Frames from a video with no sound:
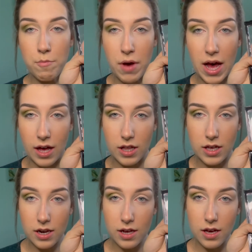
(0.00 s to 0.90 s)

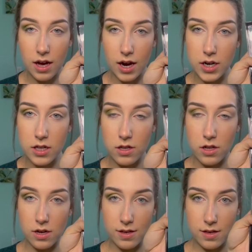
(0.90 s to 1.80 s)
palette, it kind of
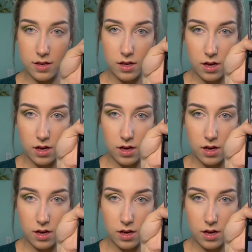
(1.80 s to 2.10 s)
looks